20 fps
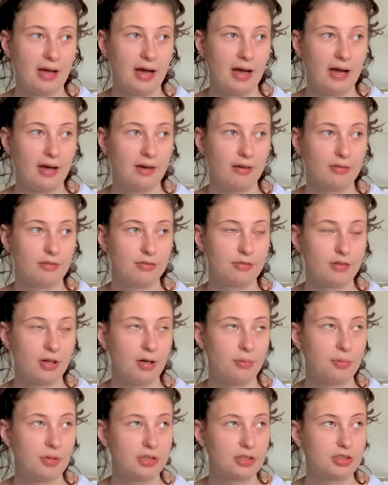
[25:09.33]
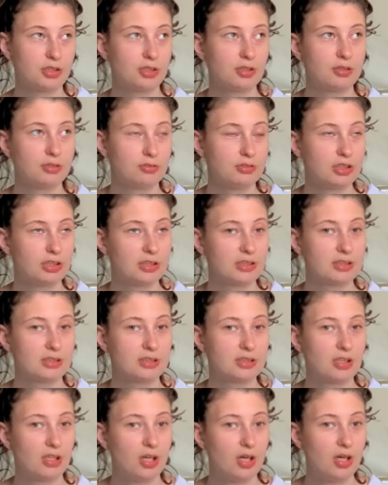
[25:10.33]
have a bunch of
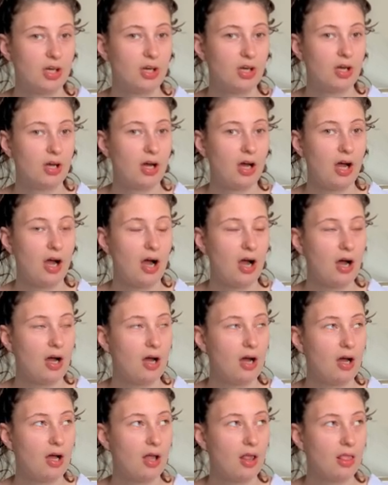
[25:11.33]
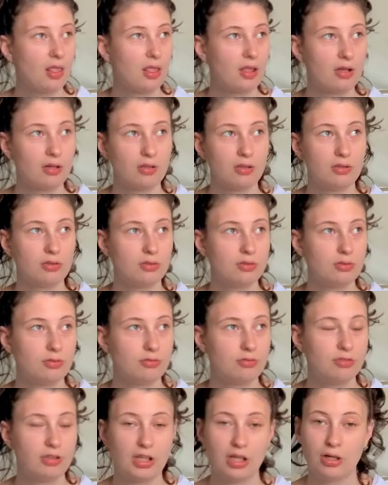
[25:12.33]
just little
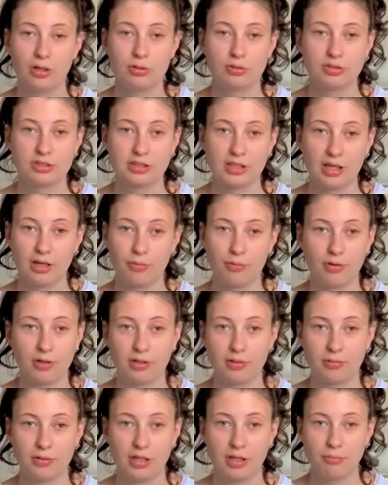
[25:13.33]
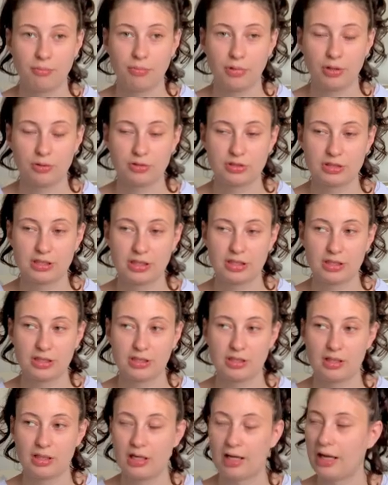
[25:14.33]
videos that I want to keep
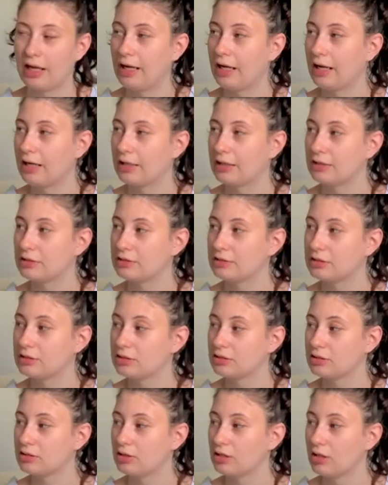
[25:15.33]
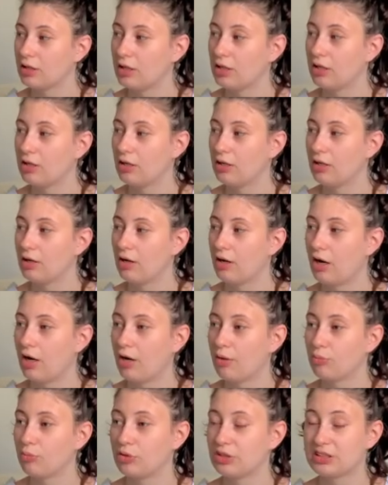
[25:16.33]
posting, and
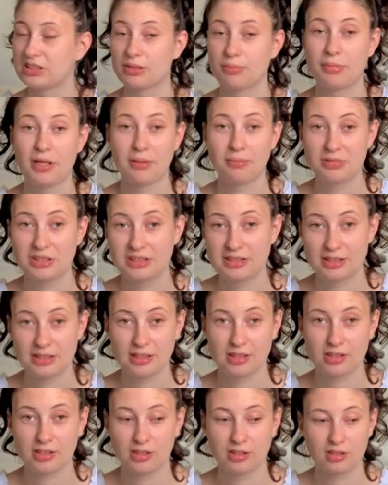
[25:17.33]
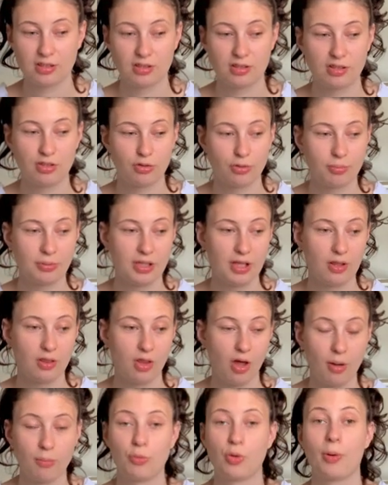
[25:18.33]
um, once the baby's here, there'll be a
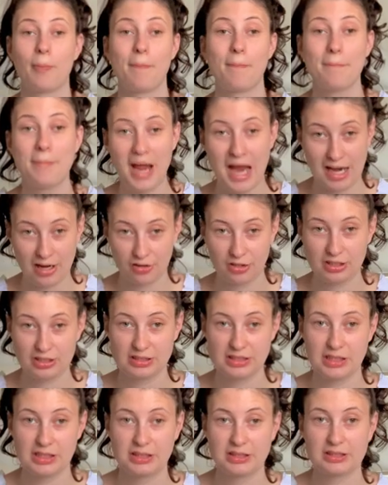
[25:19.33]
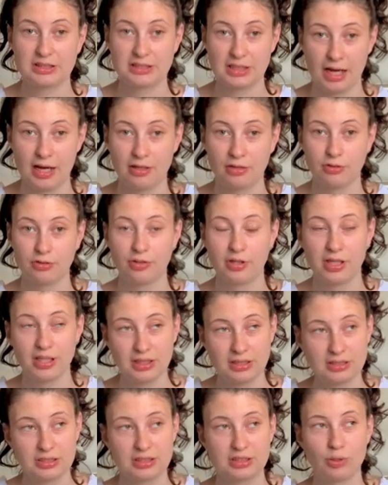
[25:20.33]
lot more parenting style
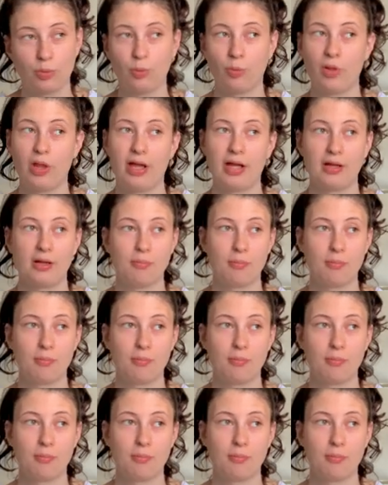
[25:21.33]
things. So like